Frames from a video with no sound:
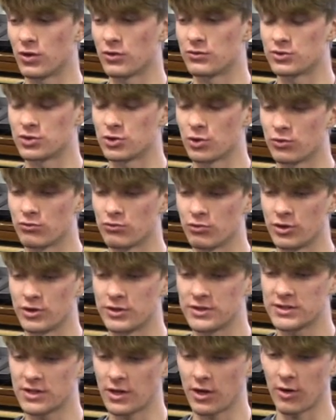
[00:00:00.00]

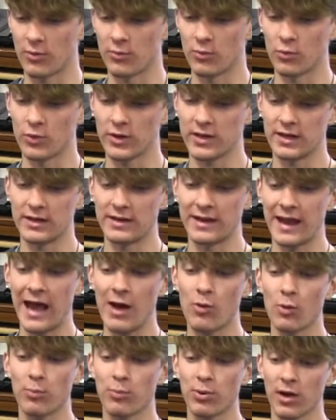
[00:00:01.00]
genres, we can
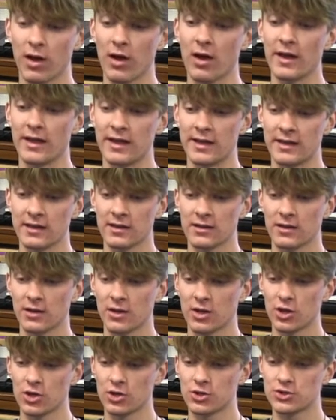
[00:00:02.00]
now apply it
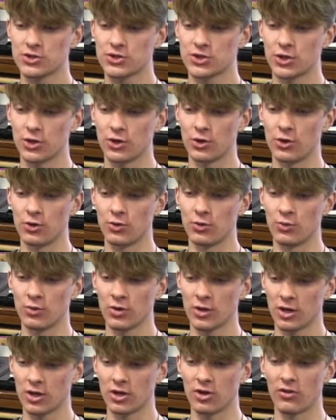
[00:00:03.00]
to
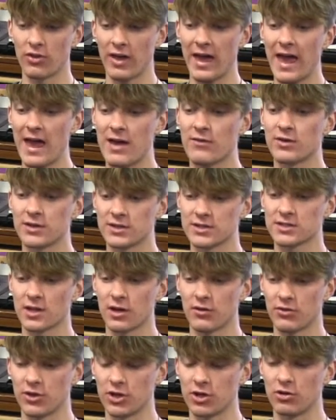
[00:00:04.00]
the heavier
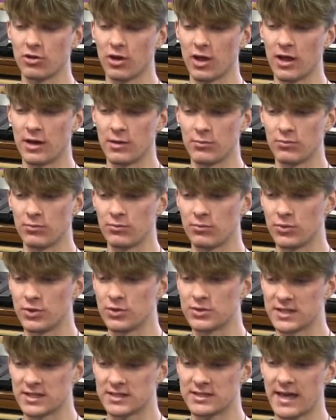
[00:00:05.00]
stuff that you learn in
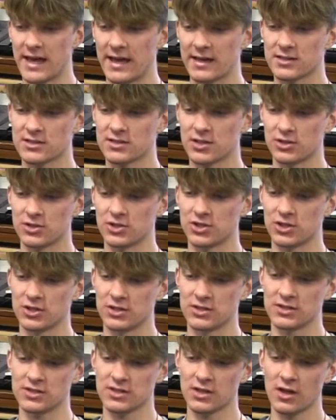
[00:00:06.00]
music tech, such
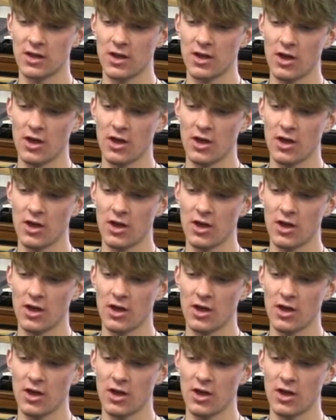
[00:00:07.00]
as